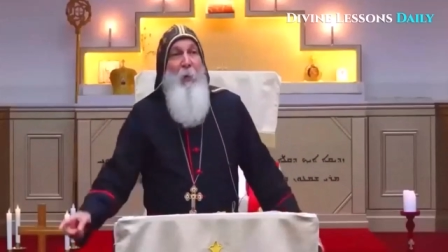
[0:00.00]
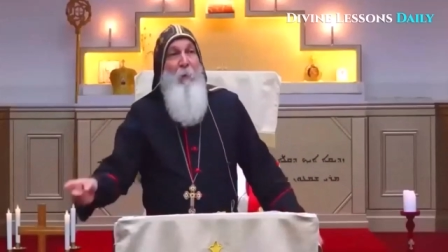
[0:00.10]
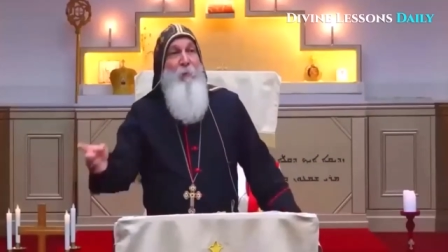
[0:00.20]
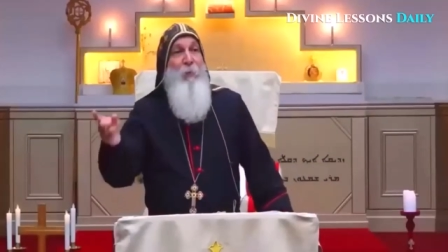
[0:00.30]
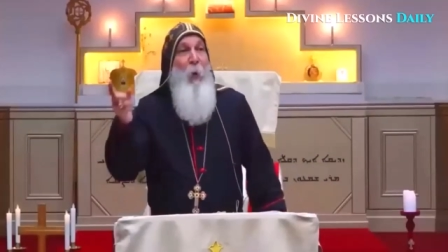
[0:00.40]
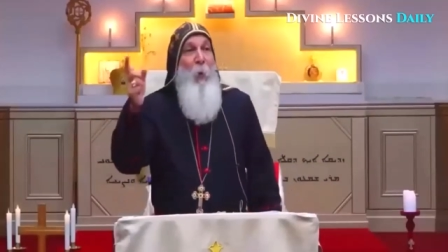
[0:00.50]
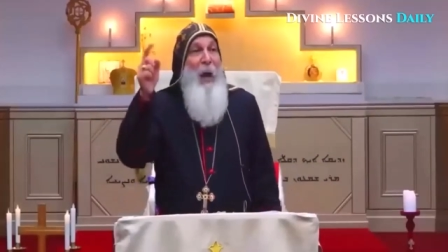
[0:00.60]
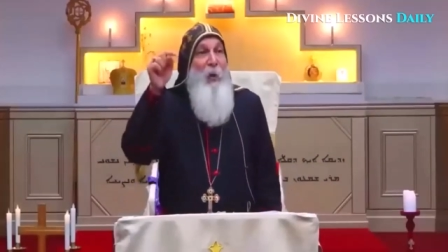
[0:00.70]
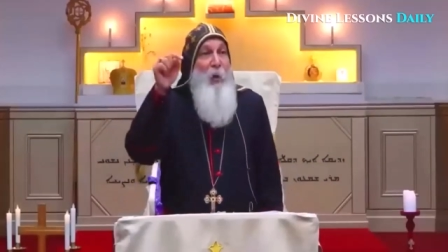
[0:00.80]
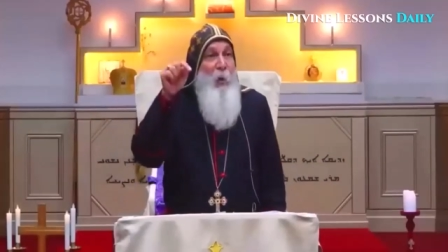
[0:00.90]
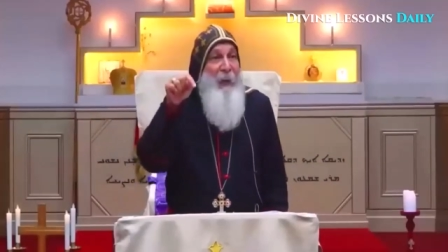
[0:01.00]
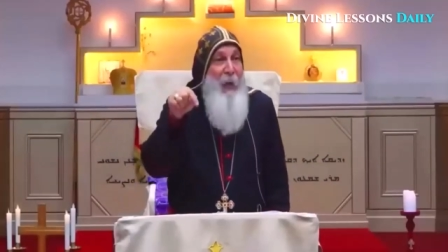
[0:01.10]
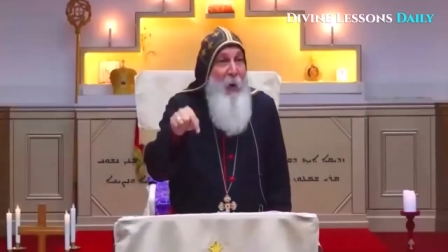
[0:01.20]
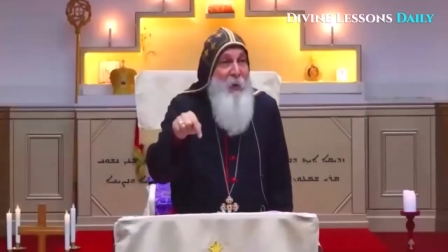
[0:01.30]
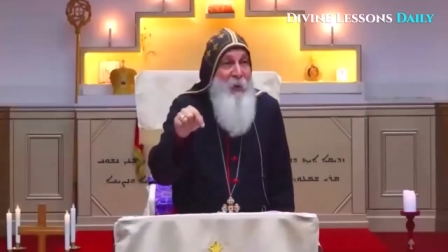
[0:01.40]
For when you
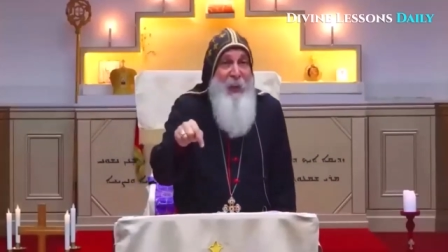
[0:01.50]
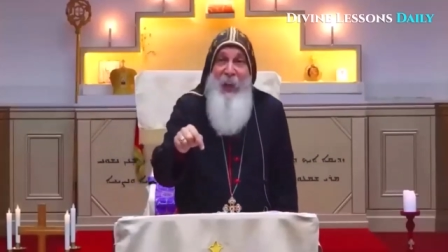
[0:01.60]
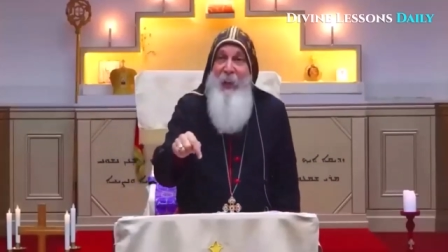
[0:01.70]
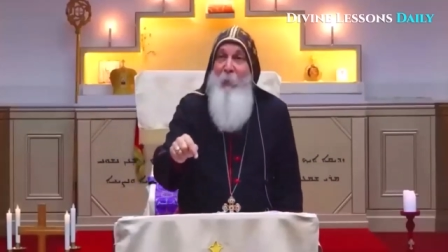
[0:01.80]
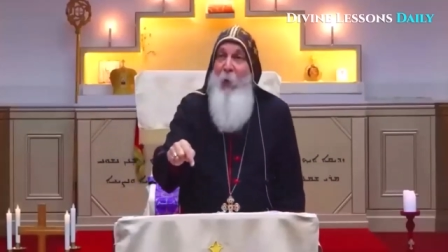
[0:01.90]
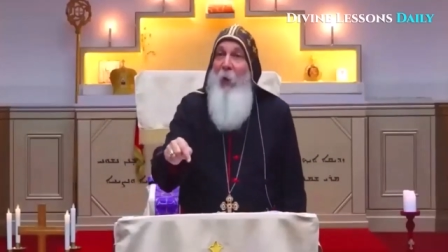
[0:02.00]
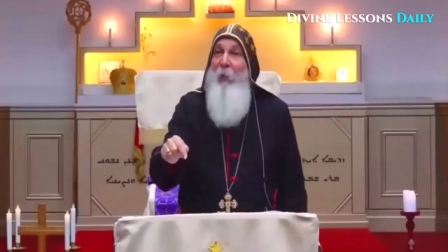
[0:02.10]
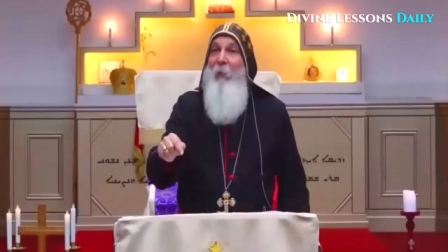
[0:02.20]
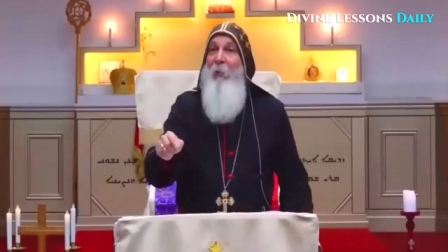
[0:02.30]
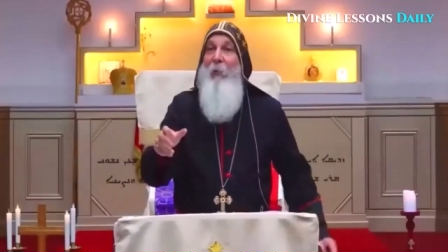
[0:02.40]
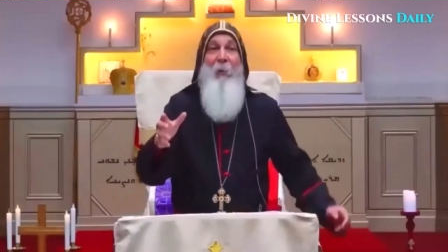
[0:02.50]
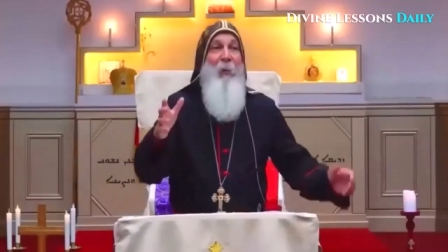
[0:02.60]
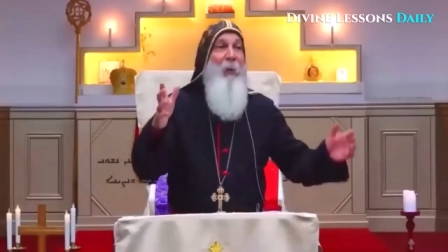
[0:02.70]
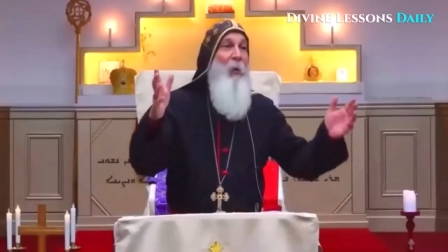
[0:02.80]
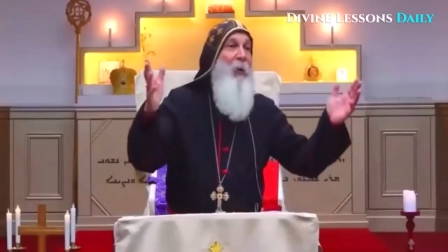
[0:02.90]
cannot sin anymore,
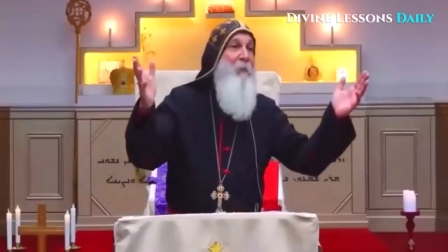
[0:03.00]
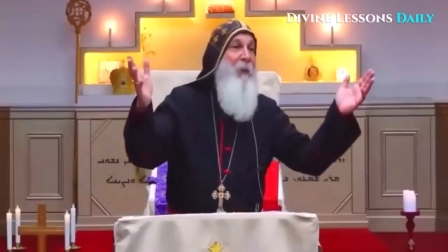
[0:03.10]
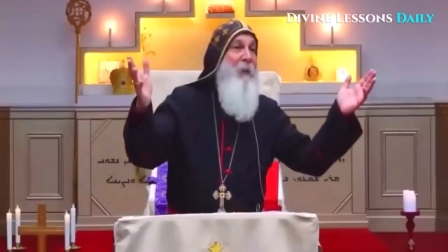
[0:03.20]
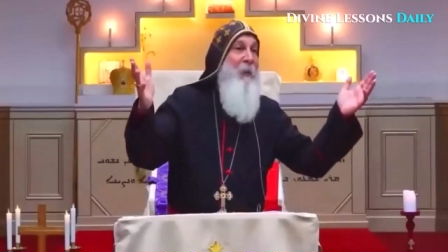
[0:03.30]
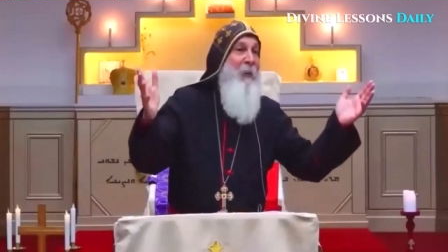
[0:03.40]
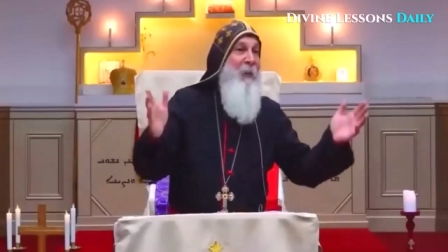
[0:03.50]
you're living.